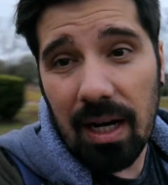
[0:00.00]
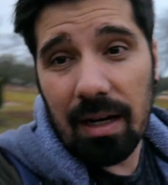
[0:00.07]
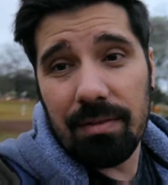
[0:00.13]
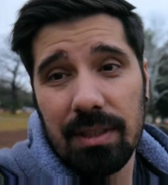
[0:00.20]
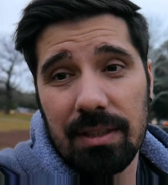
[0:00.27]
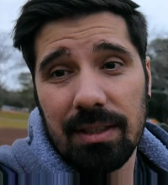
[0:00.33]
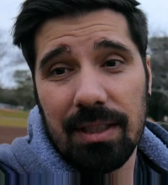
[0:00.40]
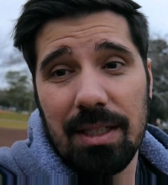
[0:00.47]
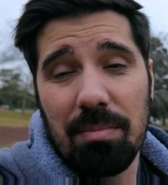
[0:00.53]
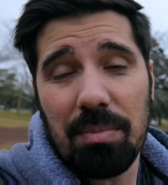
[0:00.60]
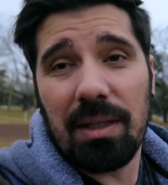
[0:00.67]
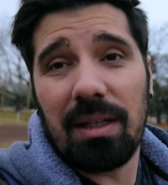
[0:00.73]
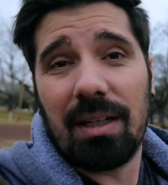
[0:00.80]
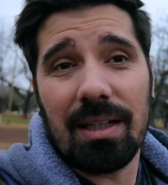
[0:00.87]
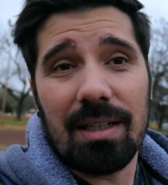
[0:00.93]
obviously,
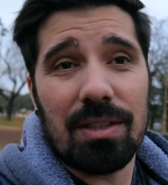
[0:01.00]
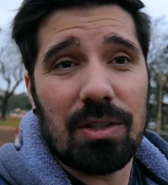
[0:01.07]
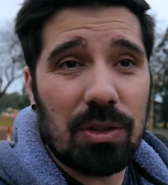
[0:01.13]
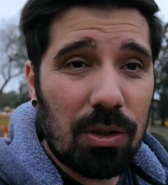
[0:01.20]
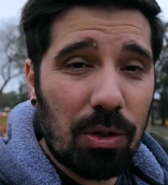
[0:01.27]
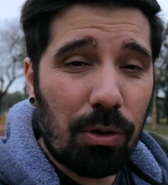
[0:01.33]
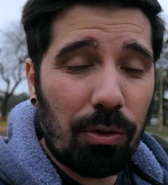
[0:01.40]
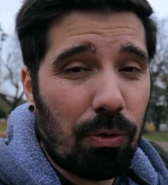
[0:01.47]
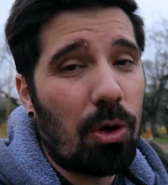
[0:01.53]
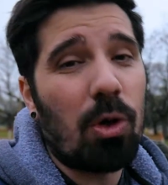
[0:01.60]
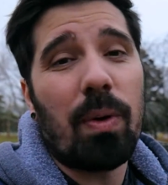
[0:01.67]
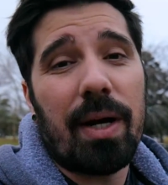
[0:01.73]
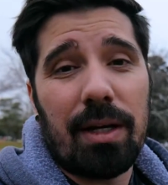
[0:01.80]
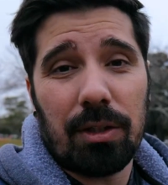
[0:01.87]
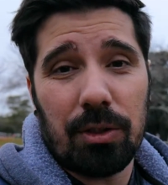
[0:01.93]
because throw
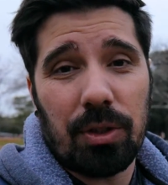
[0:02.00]
away your